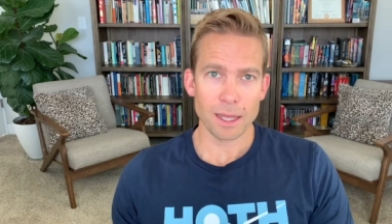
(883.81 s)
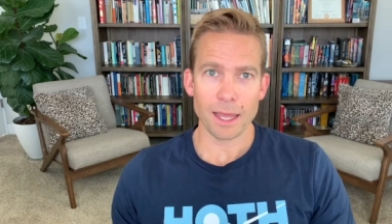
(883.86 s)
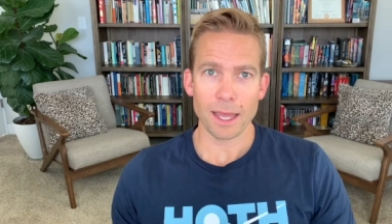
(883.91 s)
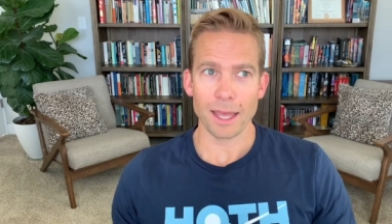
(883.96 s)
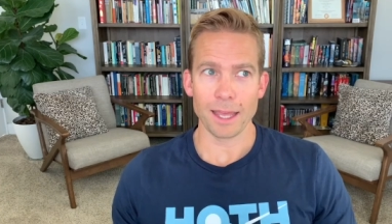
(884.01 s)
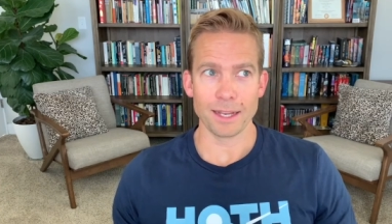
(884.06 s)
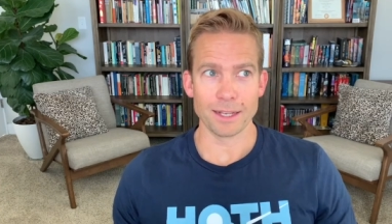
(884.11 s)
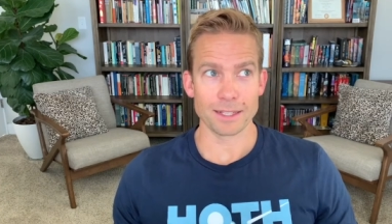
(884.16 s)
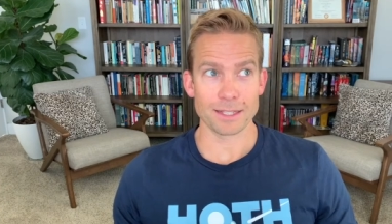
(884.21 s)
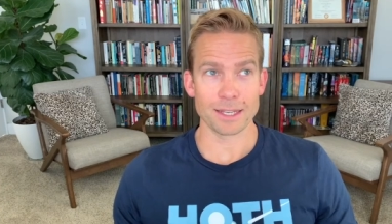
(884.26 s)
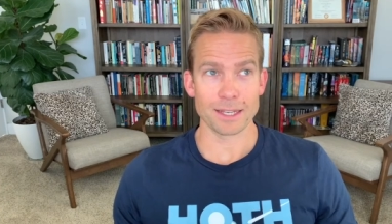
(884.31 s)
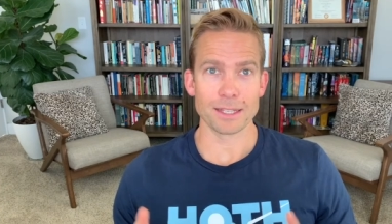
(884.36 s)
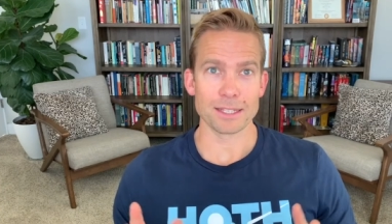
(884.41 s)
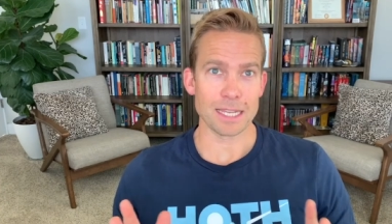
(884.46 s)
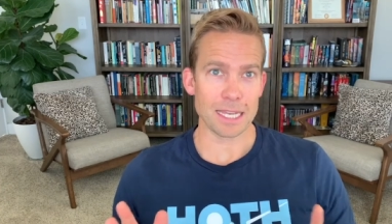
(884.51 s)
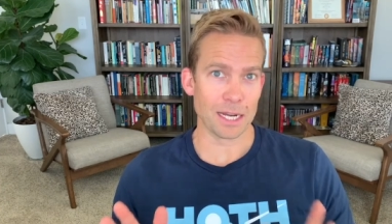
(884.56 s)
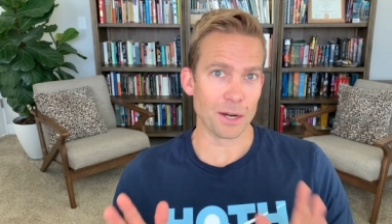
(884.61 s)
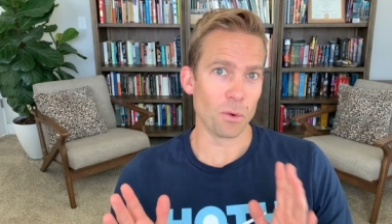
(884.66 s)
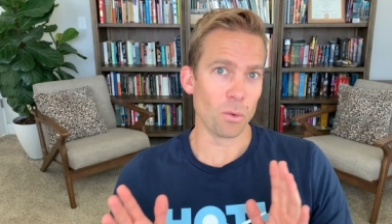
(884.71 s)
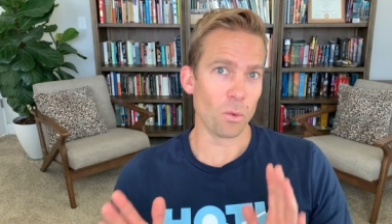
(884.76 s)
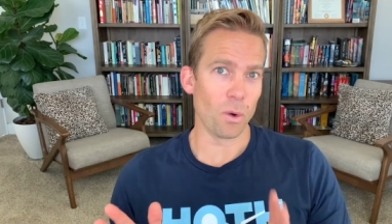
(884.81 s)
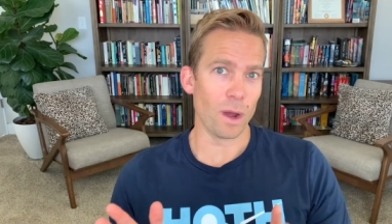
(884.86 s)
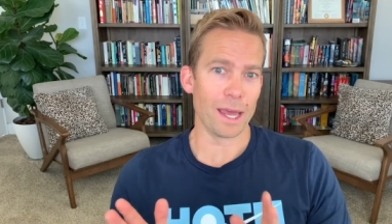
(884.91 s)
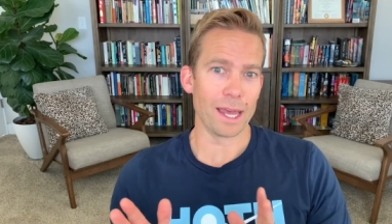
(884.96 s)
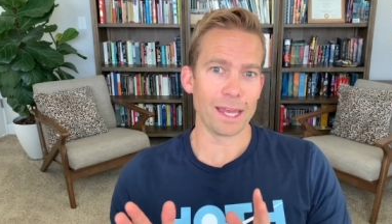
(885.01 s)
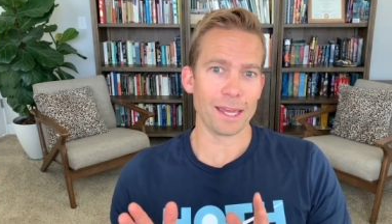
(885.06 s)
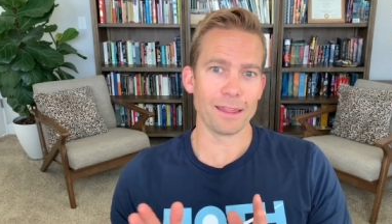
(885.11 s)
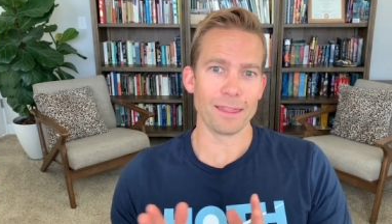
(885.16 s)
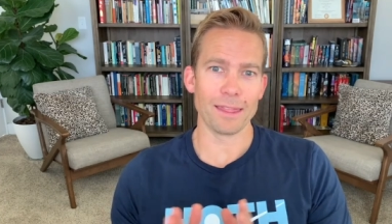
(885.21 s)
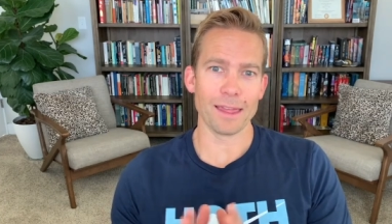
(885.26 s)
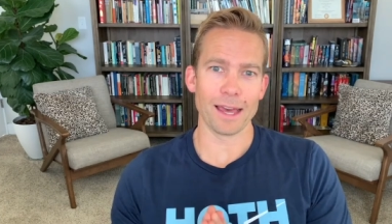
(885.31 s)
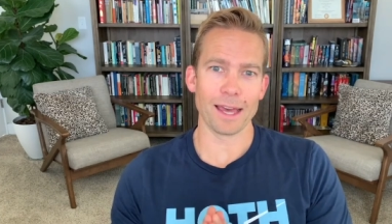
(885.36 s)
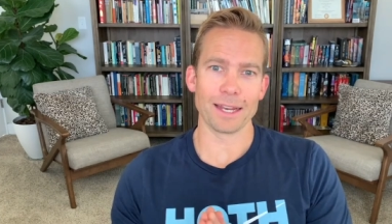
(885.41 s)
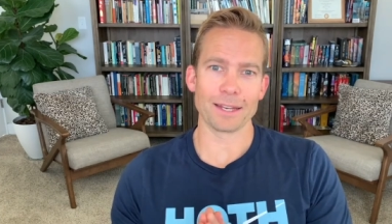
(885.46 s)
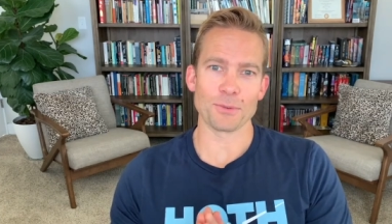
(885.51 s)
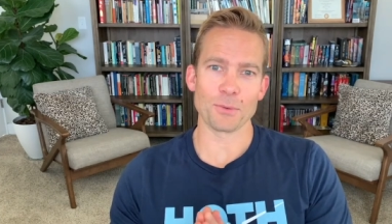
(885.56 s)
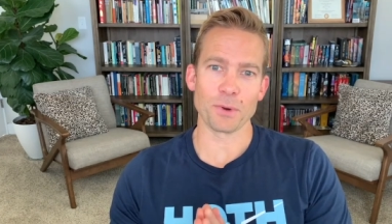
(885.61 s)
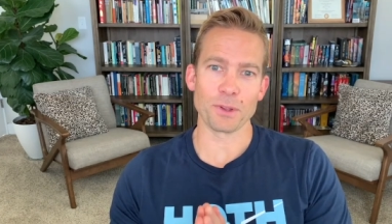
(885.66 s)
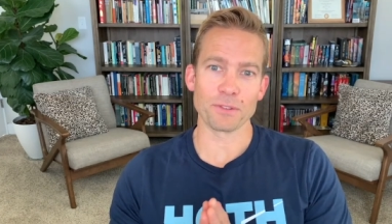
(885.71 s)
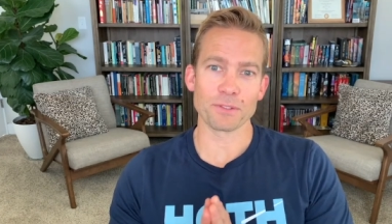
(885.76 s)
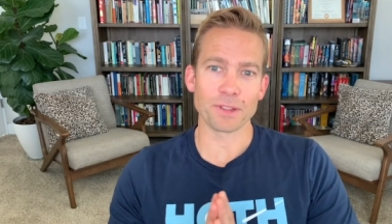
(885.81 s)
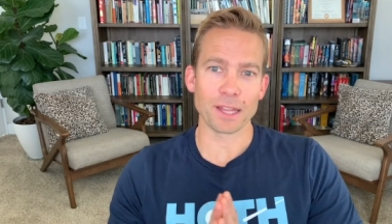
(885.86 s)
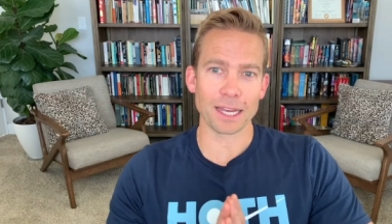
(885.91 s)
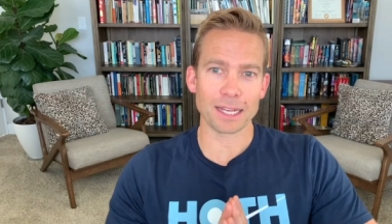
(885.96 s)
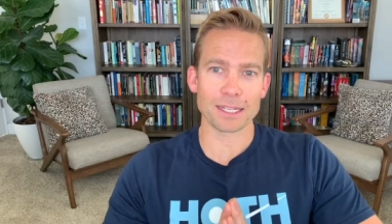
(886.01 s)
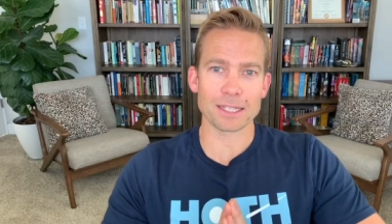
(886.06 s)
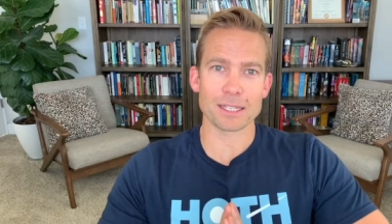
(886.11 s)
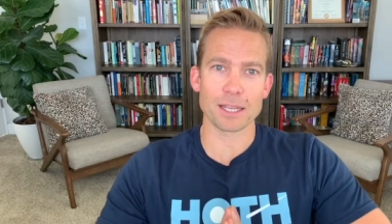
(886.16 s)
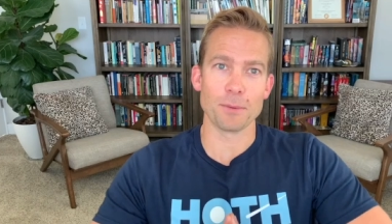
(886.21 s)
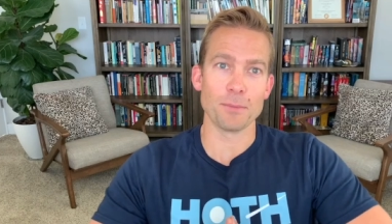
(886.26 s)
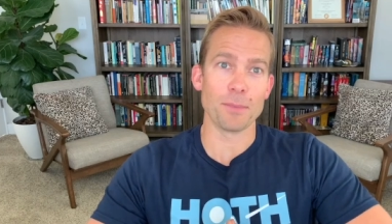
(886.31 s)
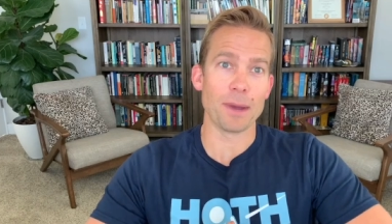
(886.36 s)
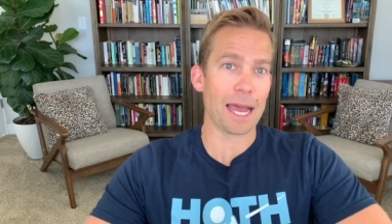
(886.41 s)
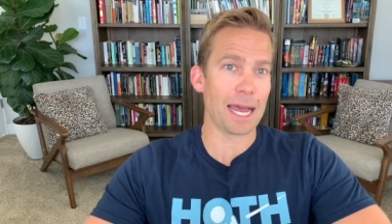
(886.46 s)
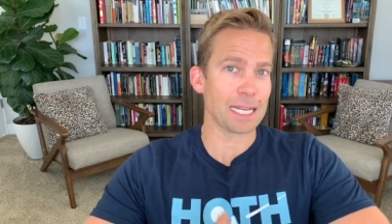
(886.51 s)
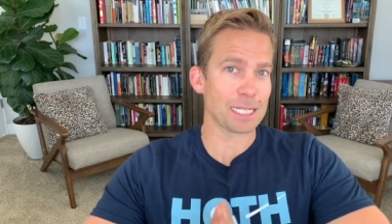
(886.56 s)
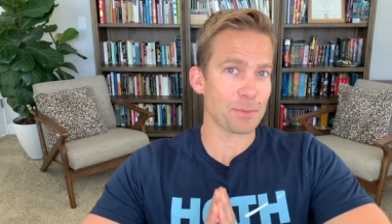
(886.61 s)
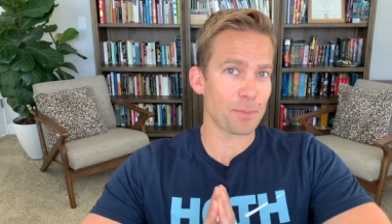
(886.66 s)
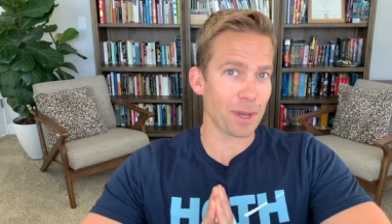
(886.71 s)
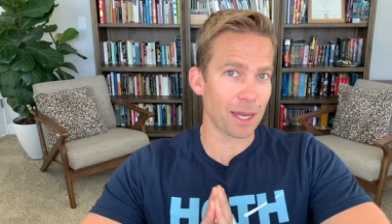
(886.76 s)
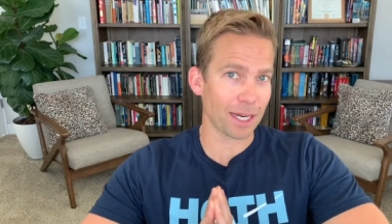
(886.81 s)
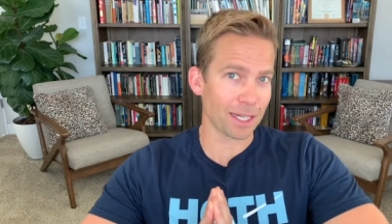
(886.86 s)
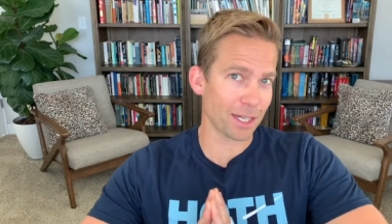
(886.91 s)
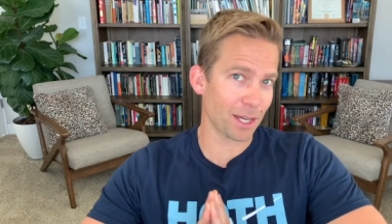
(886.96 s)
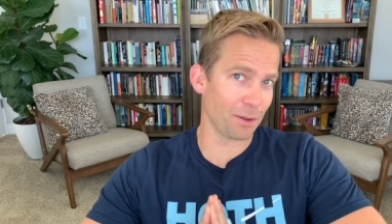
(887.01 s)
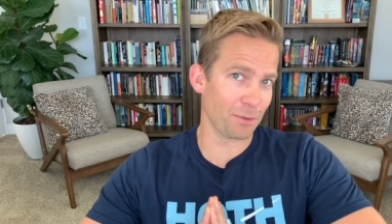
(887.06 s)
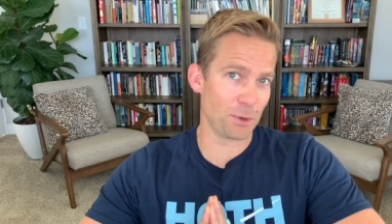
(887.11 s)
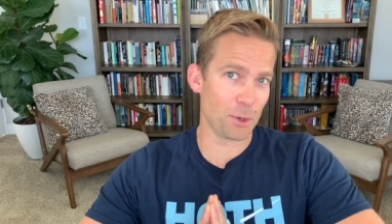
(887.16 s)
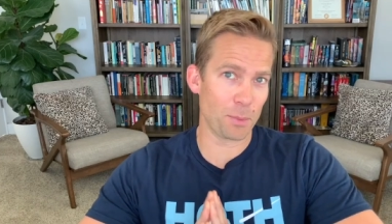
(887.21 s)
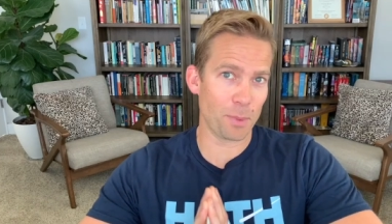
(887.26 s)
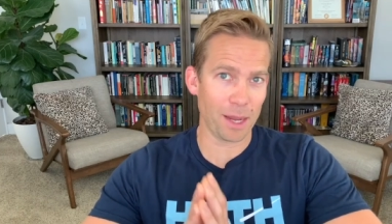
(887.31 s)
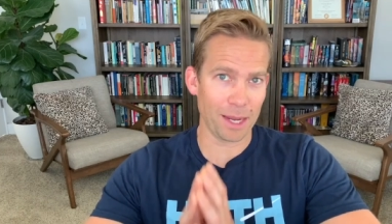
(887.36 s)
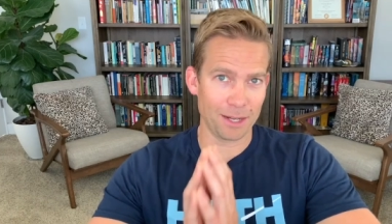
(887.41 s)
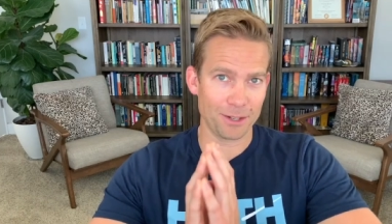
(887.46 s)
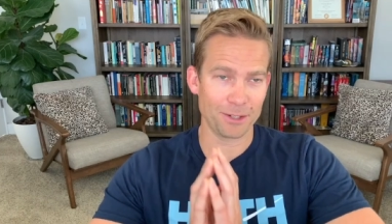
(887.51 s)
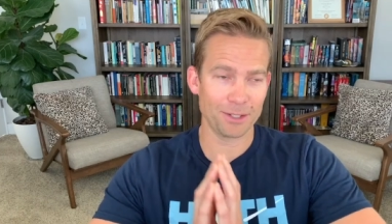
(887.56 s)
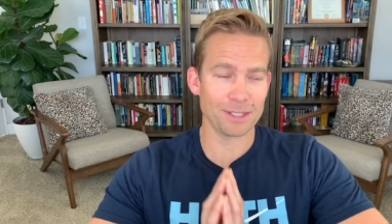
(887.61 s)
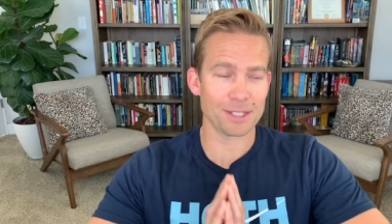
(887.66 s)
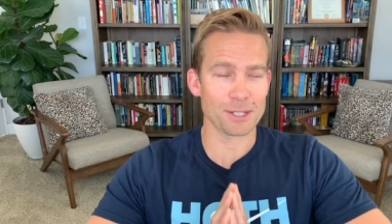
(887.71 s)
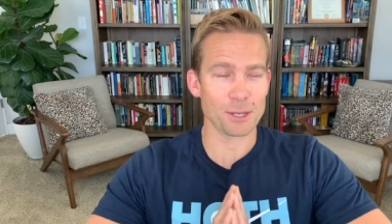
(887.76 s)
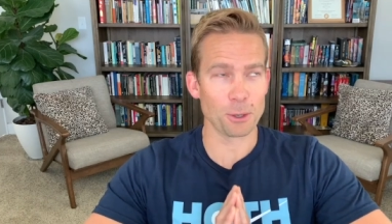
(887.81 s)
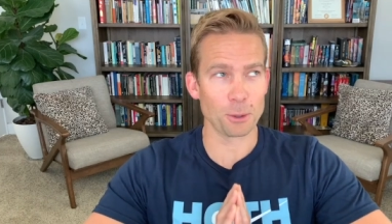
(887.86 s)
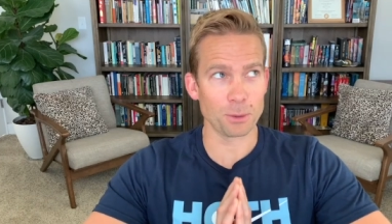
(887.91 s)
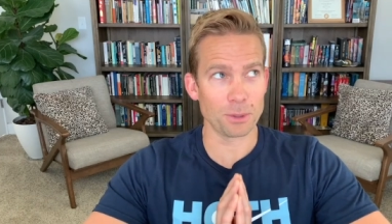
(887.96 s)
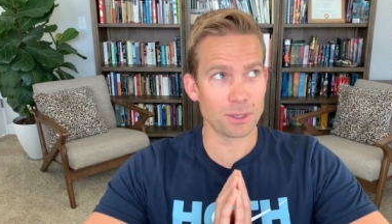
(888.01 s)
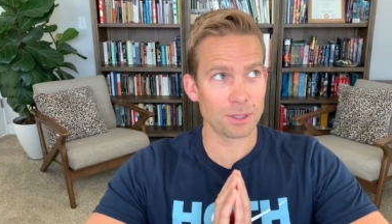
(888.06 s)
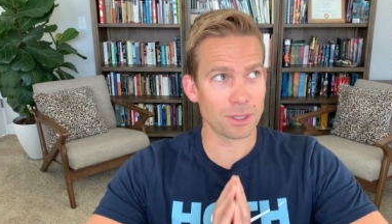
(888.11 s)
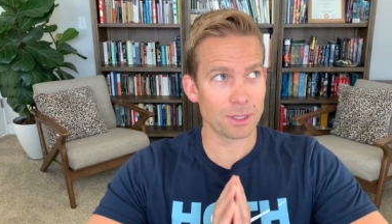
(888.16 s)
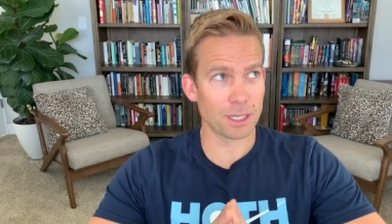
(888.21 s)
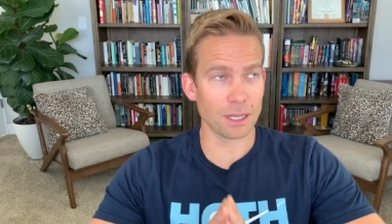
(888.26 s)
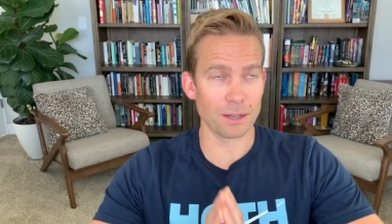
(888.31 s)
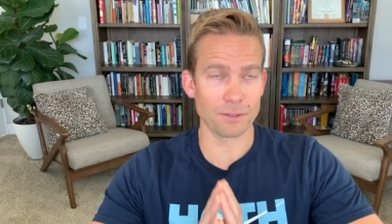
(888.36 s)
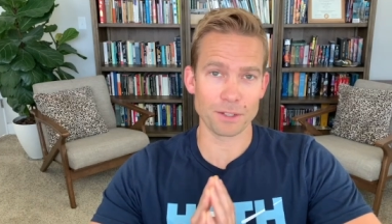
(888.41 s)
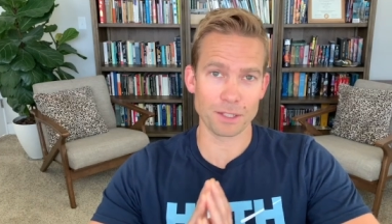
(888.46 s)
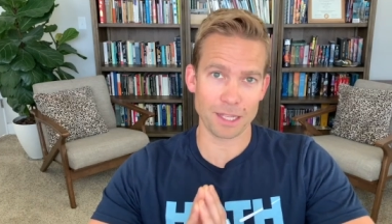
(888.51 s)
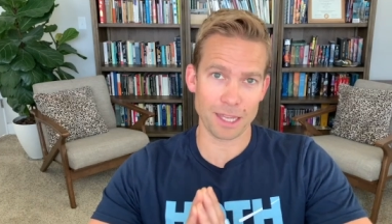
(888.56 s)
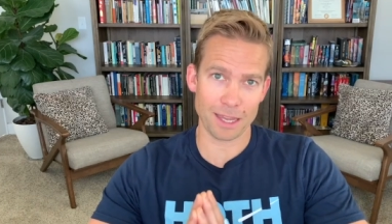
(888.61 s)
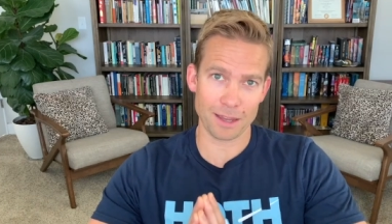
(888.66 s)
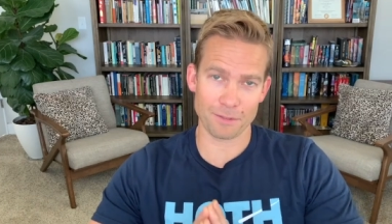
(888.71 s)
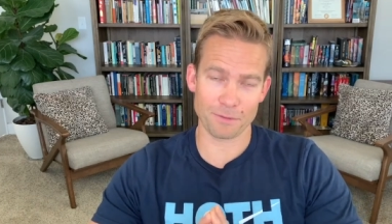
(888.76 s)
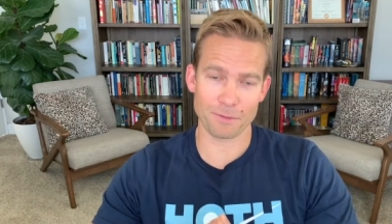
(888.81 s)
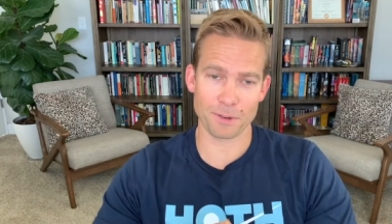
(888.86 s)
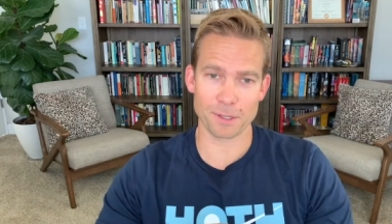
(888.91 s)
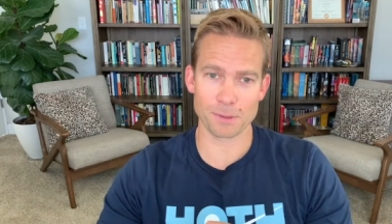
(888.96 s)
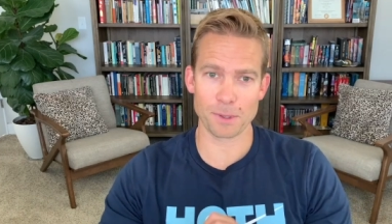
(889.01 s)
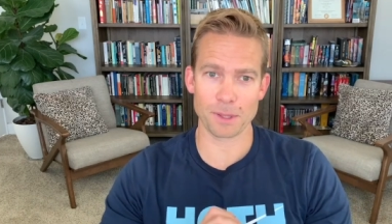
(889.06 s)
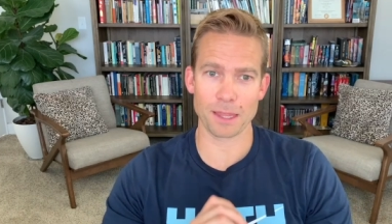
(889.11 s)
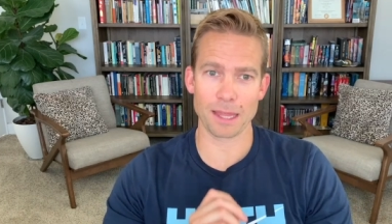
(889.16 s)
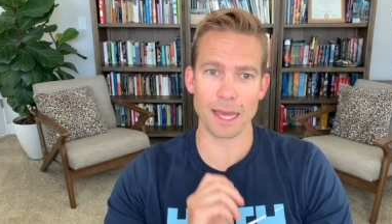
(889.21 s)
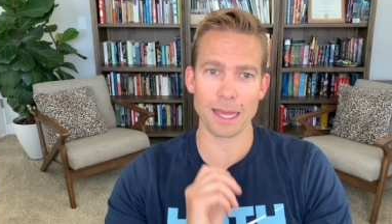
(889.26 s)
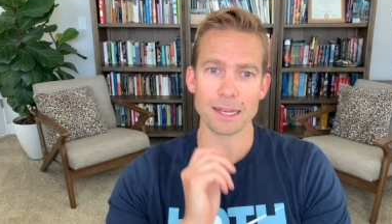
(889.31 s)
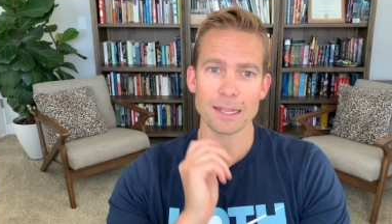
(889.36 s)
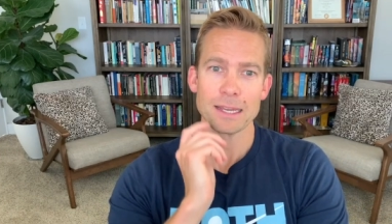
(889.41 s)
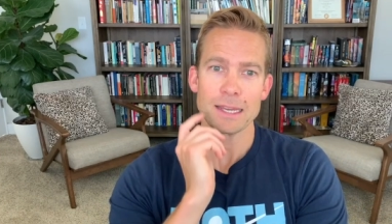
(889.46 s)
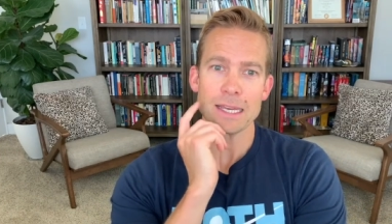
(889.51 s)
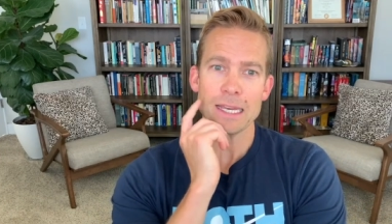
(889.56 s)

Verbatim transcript: and it says in a way that reflects some aspect of your patron, so definitely have fun with that.